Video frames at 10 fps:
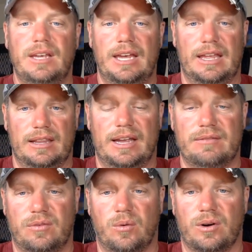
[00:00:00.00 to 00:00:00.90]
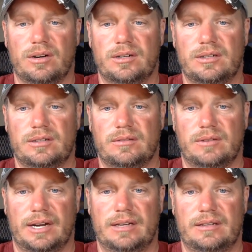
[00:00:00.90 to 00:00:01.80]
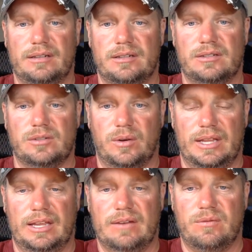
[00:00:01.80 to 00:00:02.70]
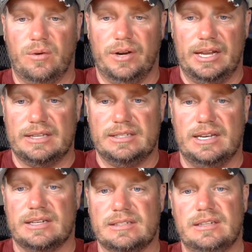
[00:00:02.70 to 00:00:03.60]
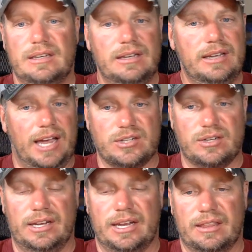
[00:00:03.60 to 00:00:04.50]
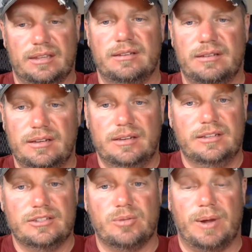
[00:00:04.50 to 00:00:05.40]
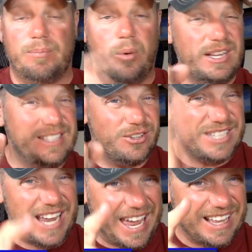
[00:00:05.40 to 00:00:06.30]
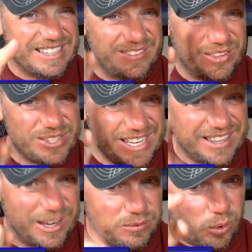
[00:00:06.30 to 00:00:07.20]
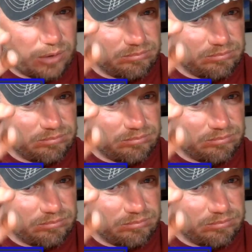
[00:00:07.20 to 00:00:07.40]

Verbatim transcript: Inline 4, right? So inline 4, inline 6, extra length. So my point still stands, even though it's inline 4.